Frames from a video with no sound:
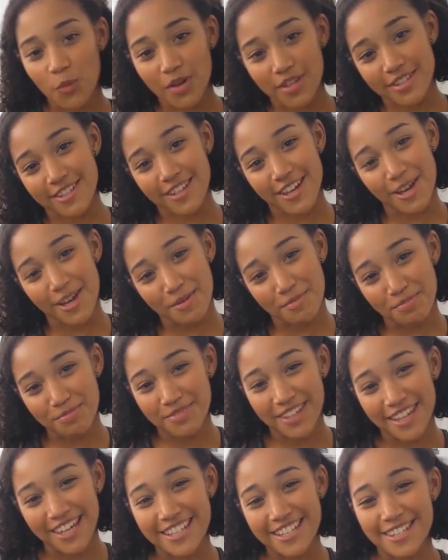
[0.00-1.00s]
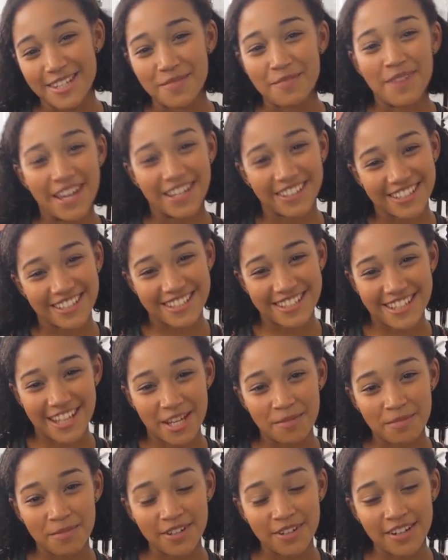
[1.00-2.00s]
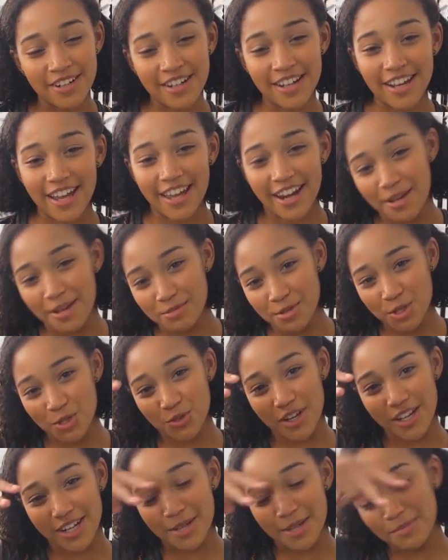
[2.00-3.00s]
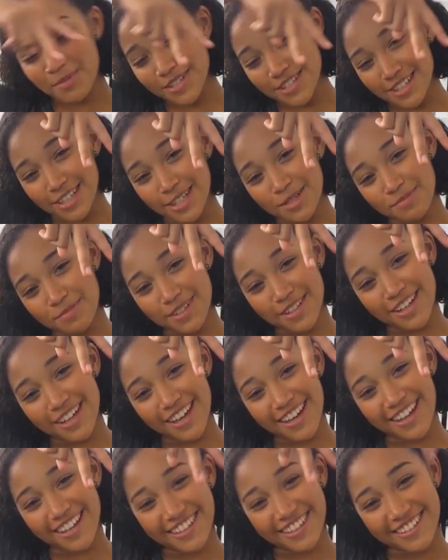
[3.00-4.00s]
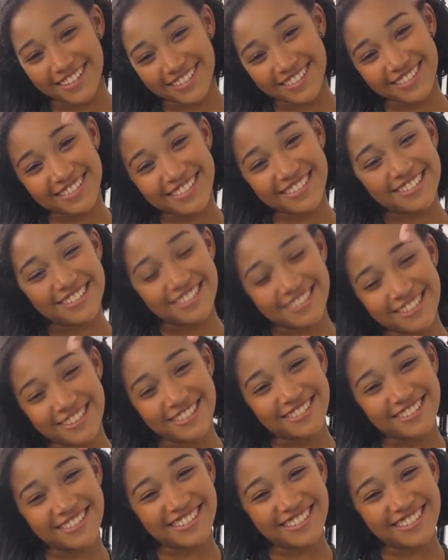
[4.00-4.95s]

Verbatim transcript: What's up? It's Amandla Stenberg, and I'm straight up a sleepyhead. Yuck.